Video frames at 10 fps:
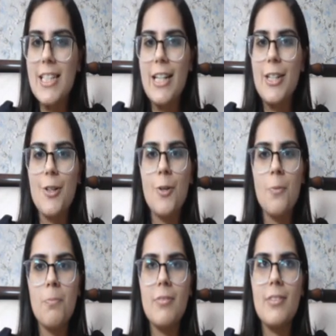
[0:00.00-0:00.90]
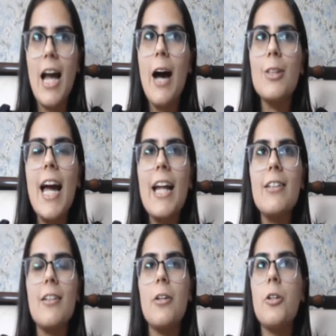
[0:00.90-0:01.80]
And, you know, now that
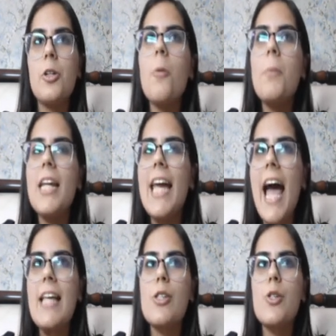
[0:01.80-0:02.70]
nobody has